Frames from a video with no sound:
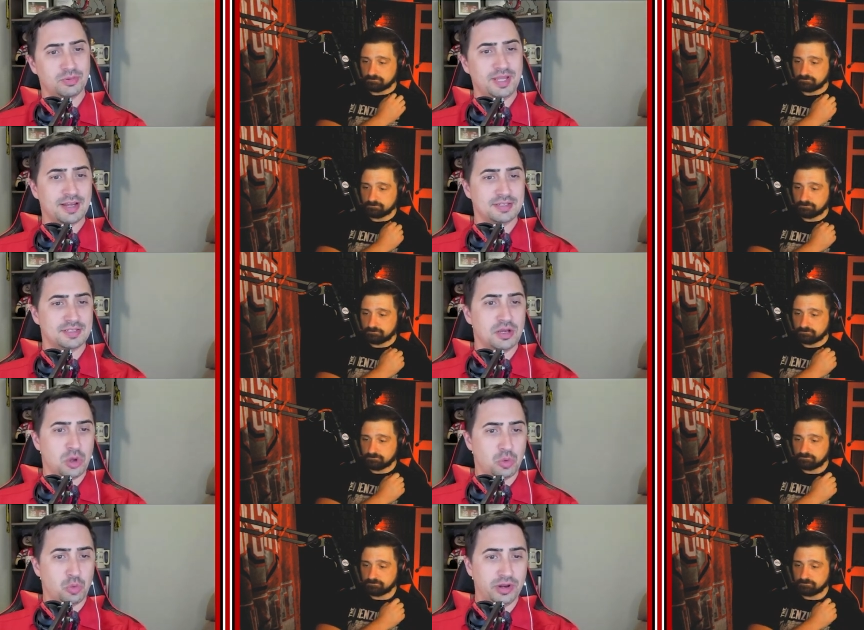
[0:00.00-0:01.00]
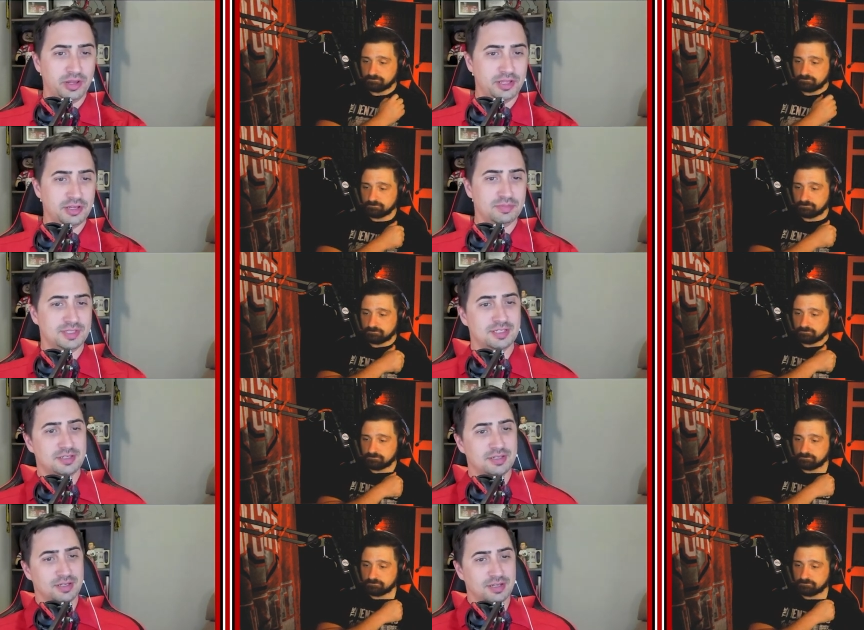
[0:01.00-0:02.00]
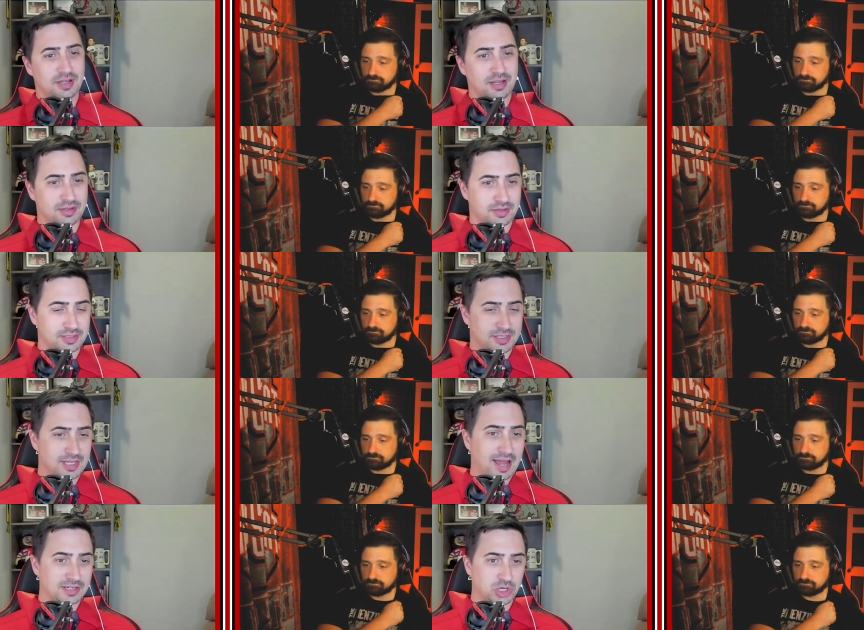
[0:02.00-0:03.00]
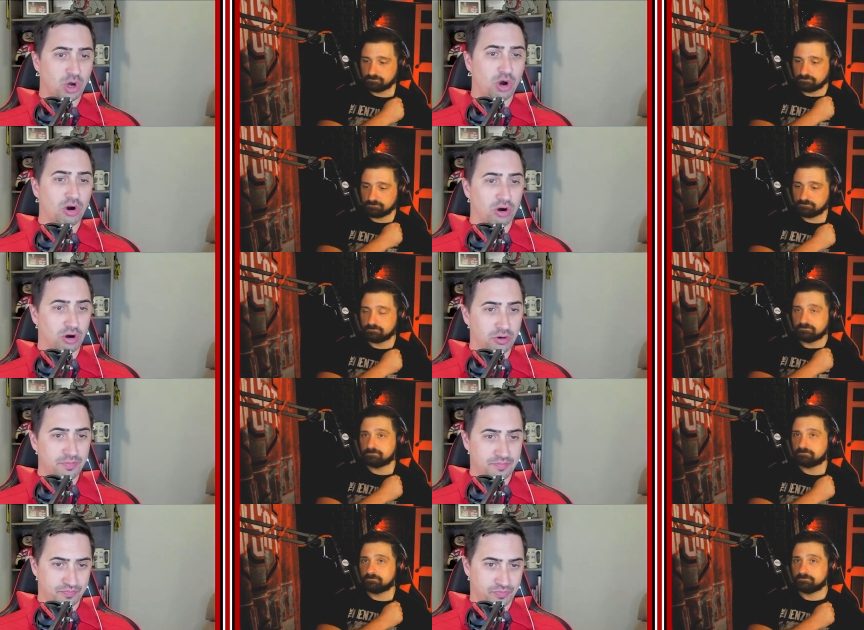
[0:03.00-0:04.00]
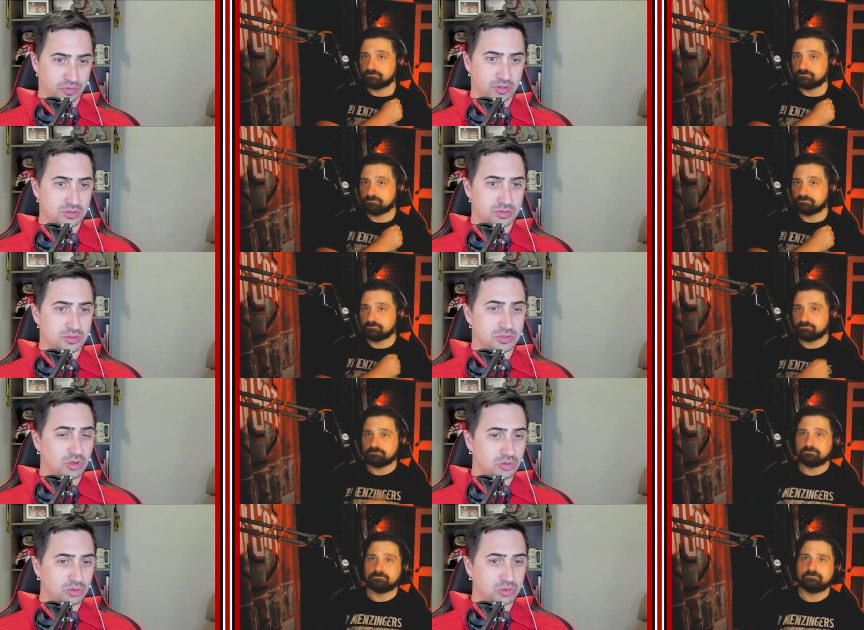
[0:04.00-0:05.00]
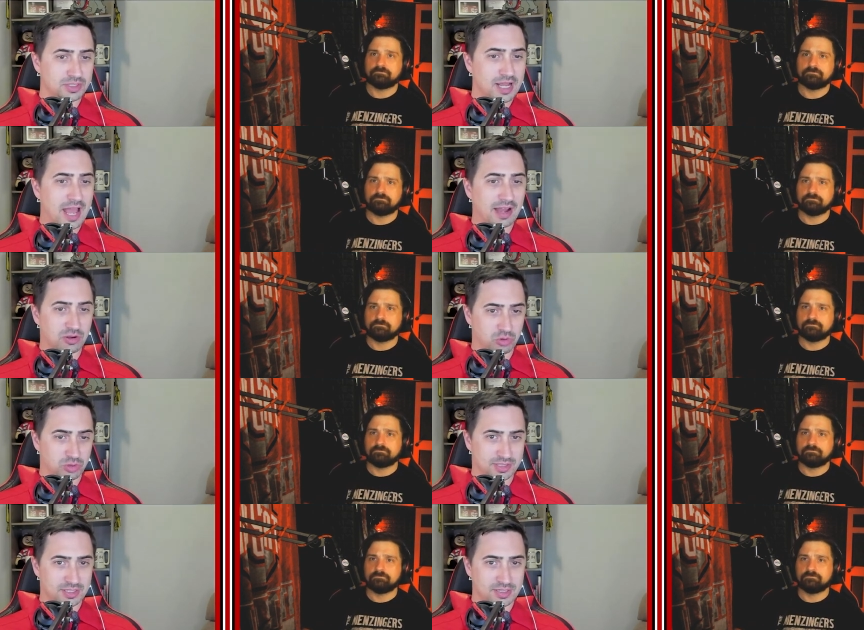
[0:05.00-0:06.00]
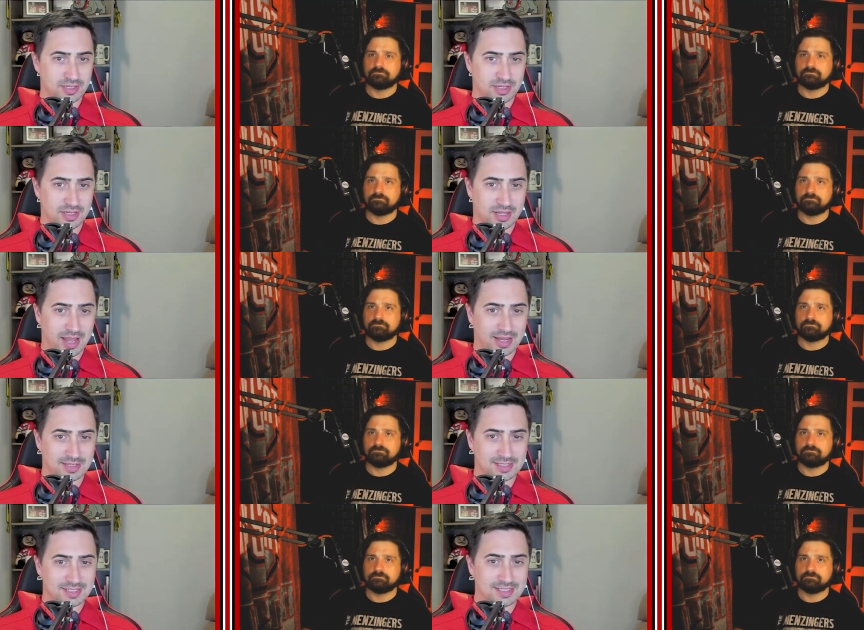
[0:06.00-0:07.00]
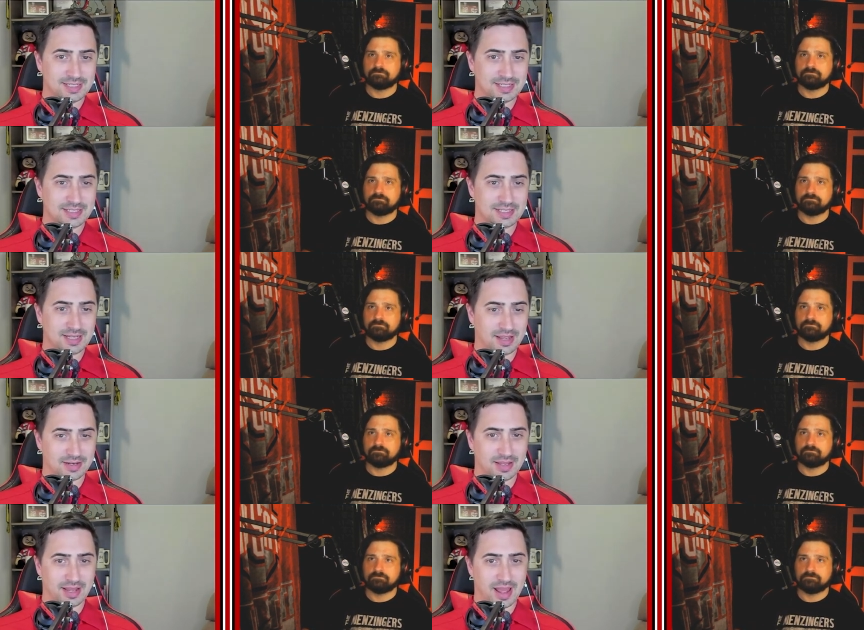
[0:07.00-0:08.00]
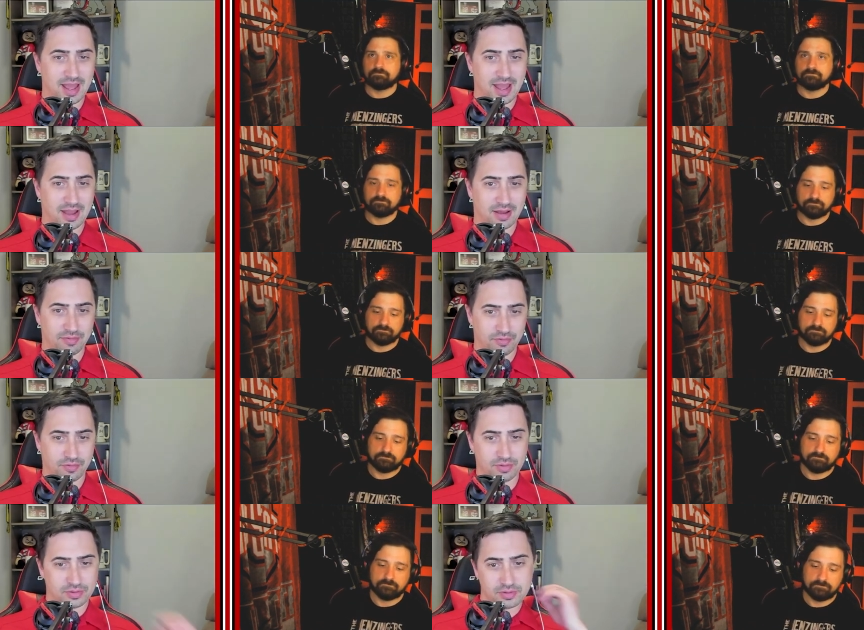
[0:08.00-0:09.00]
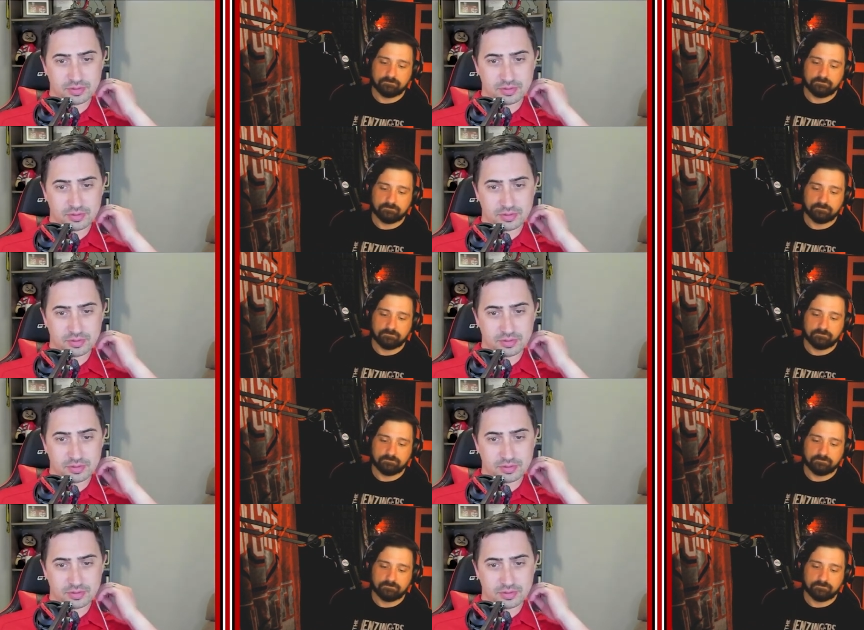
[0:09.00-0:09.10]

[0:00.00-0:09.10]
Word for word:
Speaker 1: So he has Williams slash Hall total tackles at six and a half.